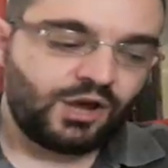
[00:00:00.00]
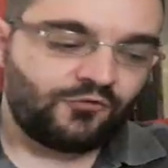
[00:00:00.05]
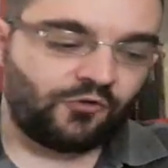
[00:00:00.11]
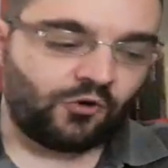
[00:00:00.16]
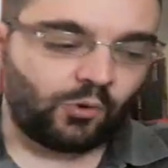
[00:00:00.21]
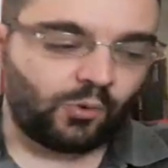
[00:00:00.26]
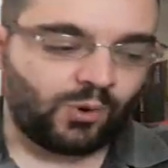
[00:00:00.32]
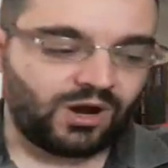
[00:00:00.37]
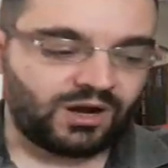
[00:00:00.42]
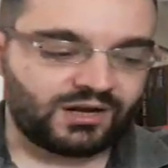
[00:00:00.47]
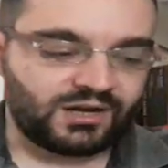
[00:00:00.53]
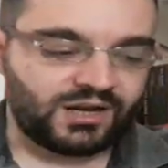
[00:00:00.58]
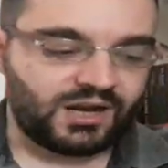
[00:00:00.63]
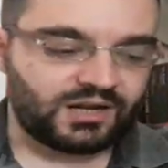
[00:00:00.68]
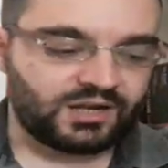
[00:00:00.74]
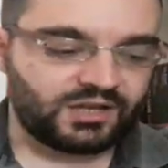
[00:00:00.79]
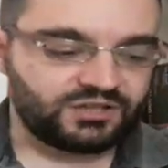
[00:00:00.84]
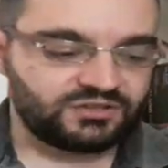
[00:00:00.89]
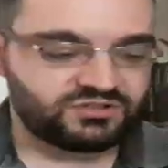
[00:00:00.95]
for one
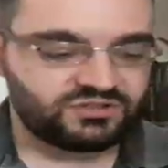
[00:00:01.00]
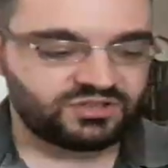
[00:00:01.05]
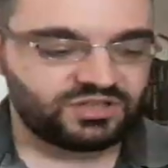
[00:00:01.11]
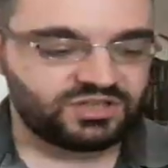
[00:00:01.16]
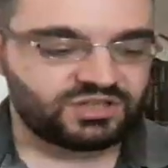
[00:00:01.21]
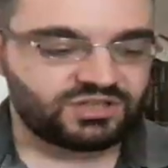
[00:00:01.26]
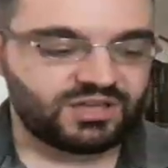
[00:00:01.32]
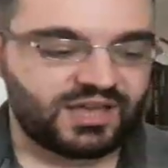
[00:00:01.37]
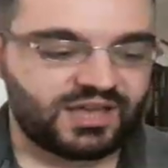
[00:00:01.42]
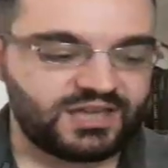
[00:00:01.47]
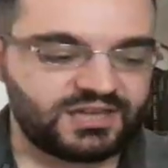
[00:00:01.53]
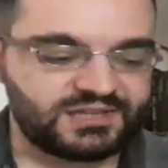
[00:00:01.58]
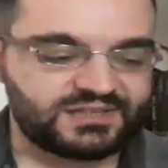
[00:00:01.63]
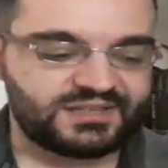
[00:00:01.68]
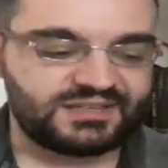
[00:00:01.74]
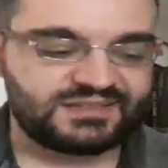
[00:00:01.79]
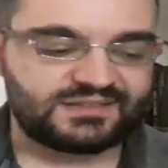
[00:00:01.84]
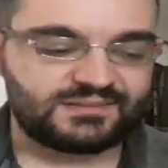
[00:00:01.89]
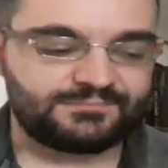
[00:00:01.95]
against
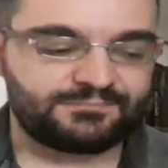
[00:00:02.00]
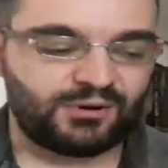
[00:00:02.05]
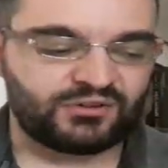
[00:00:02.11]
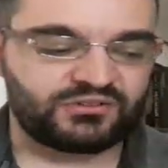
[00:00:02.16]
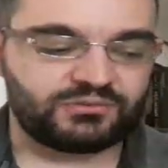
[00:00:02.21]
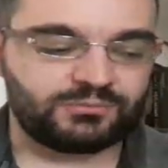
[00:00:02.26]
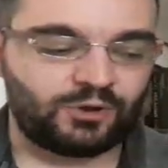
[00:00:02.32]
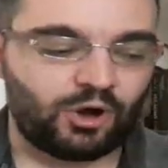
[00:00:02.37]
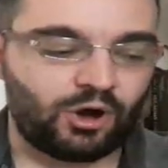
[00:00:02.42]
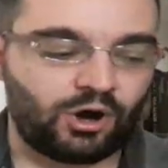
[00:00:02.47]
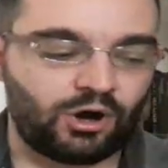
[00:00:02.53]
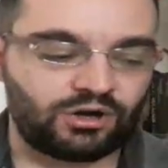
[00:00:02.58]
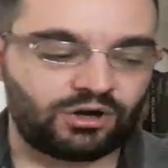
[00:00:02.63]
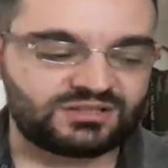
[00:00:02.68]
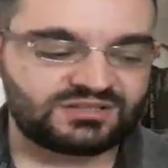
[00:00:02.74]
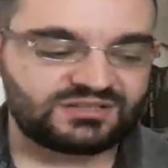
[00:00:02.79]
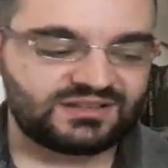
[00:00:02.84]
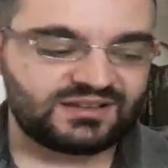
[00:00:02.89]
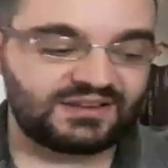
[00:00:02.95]
8 is impossible
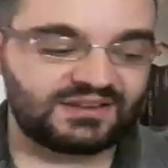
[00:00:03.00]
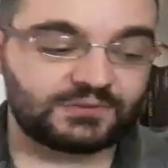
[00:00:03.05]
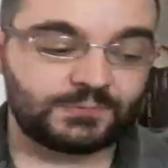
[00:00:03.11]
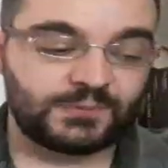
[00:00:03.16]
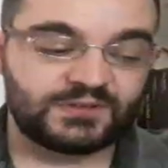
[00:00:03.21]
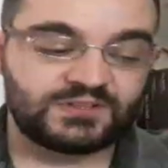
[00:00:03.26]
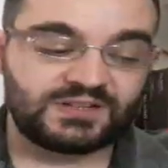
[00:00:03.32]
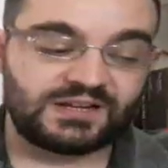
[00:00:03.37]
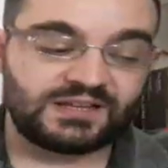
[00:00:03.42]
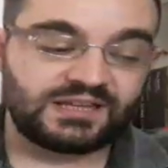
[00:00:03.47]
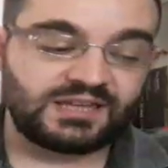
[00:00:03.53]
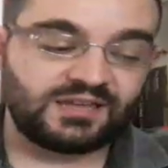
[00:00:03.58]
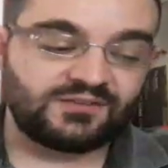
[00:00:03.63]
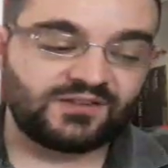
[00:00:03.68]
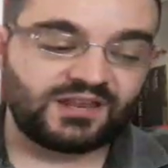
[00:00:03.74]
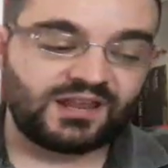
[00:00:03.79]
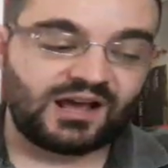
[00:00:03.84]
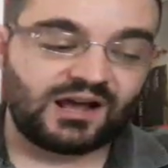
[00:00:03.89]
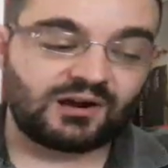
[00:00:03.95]
odds, especially
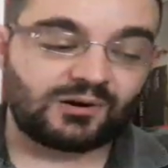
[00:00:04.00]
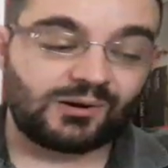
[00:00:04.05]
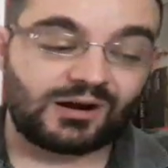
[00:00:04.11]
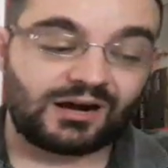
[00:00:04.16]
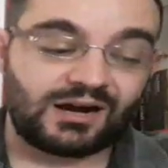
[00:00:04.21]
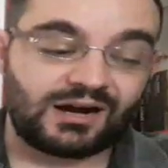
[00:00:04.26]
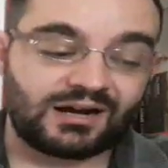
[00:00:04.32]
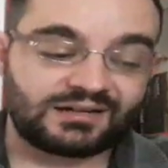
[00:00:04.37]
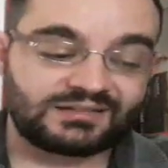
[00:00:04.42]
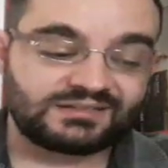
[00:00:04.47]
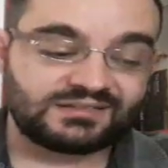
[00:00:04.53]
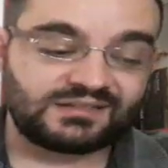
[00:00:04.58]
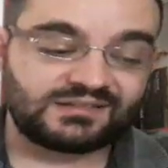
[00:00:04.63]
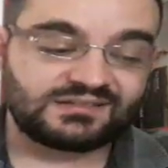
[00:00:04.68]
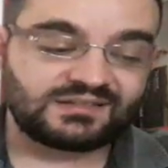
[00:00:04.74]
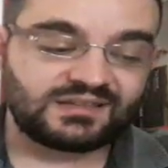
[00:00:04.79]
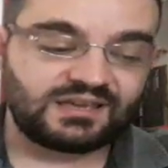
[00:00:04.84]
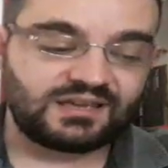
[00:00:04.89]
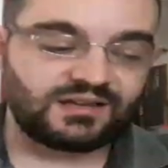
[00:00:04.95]
given our arts
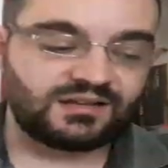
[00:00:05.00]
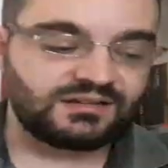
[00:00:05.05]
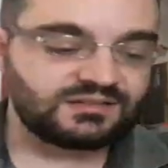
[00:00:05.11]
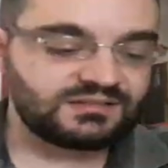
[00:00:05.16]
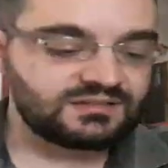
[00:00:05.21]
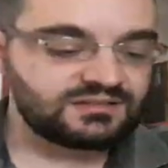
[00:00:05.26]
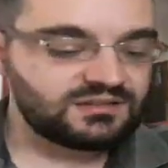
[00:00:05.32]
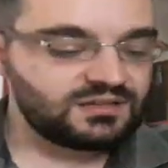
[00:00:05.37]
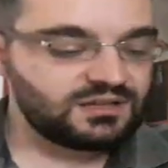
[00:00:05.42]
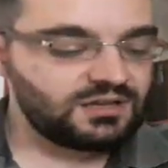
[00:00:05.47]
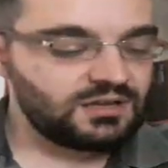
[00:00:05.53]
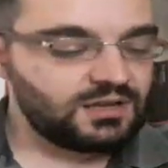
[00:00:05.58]
and skills.